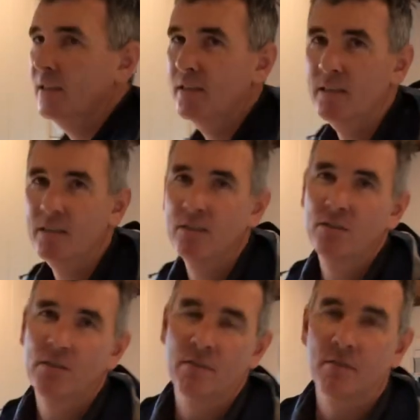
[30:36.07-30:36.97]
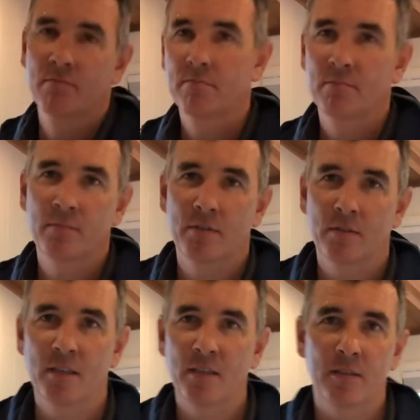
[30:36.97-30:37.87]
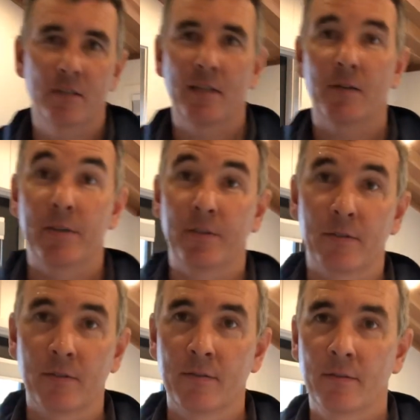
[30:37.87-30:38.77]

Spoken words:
east, southeast.